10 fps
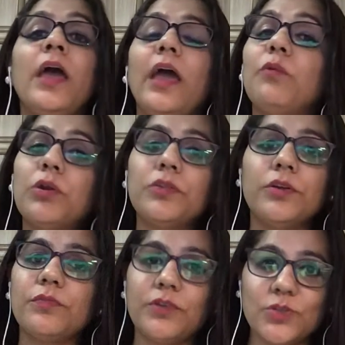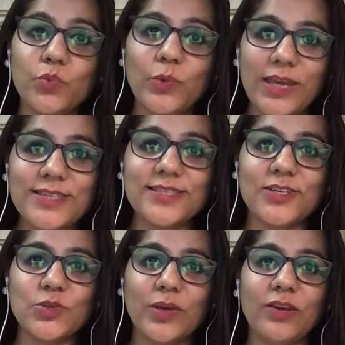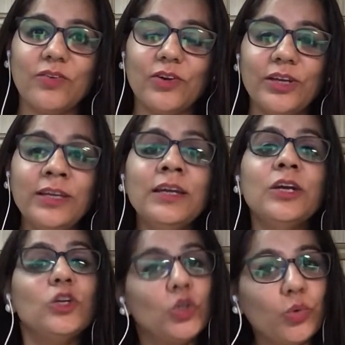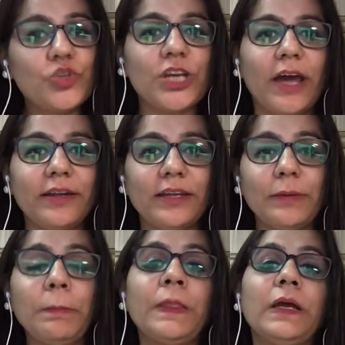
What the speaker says: and what are the different ways that you can really do charity.